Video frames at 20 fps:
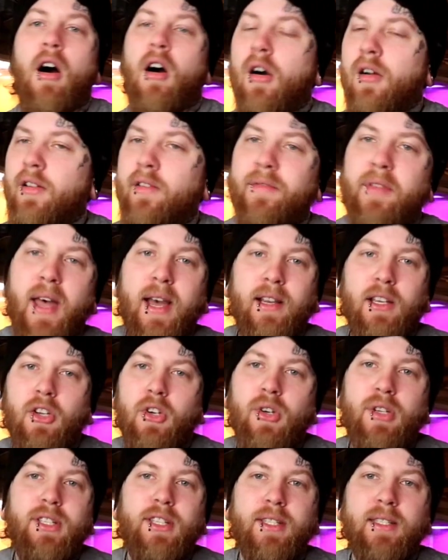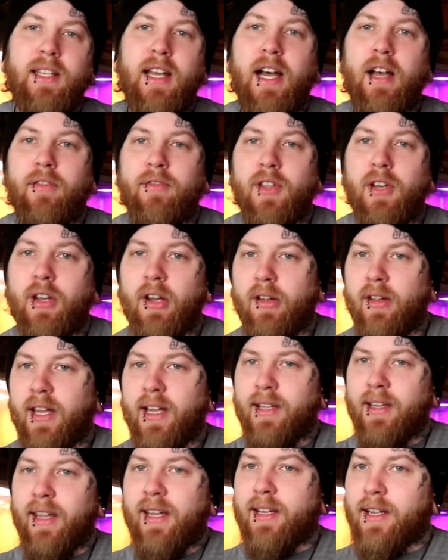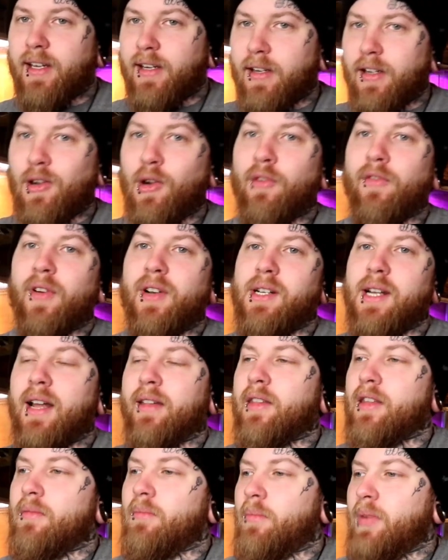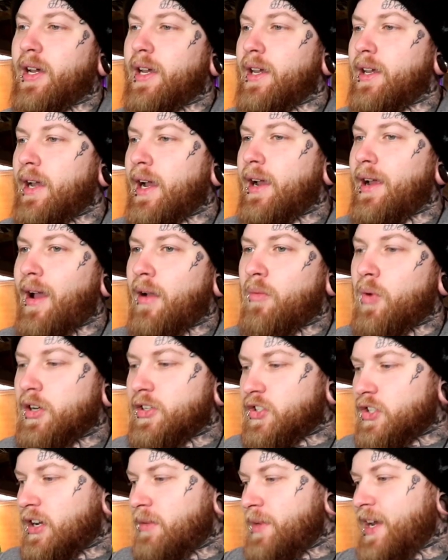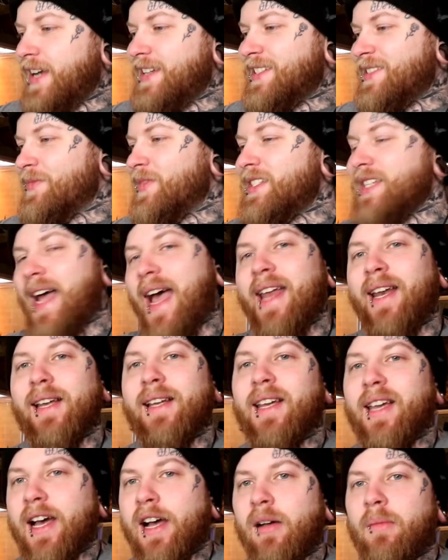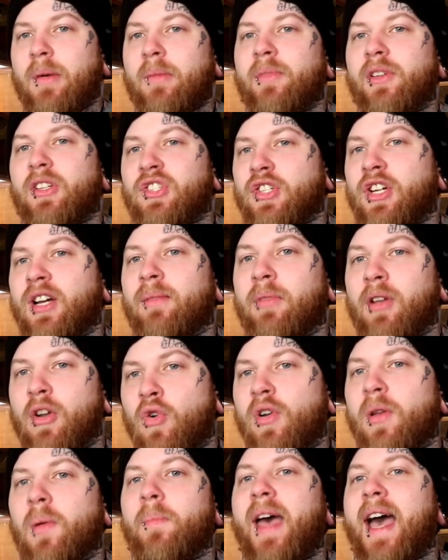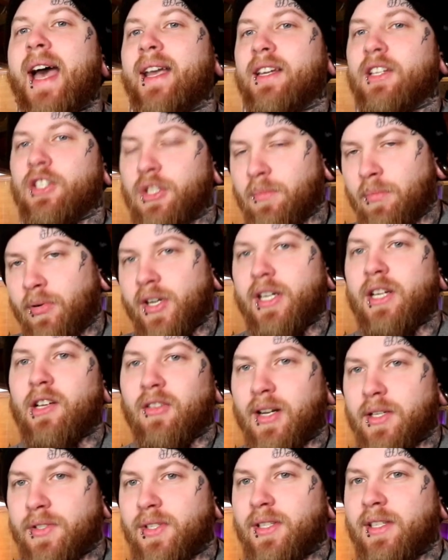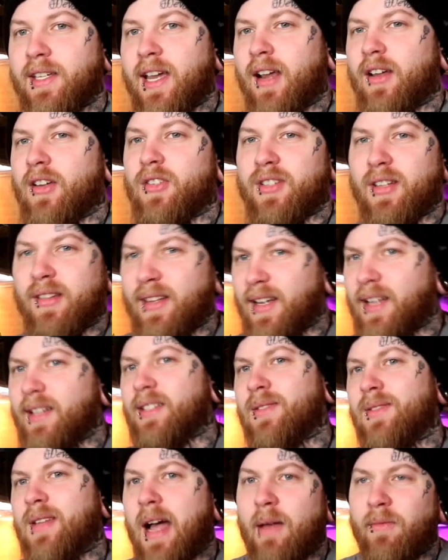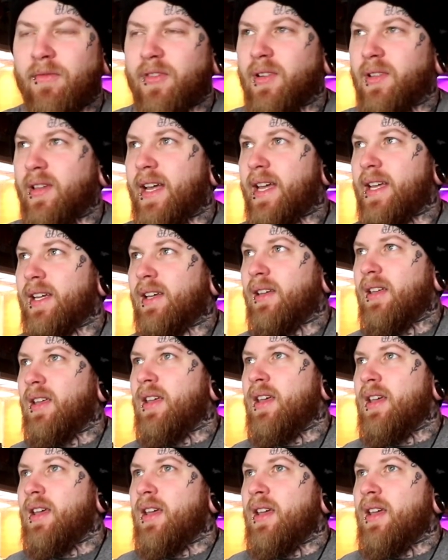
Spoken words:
all of that good stuff, you know, that ain't gonna go for nothing, but I want to start making some side income. I'm gonna start going back into breeding crested geckos. I think I stopped for like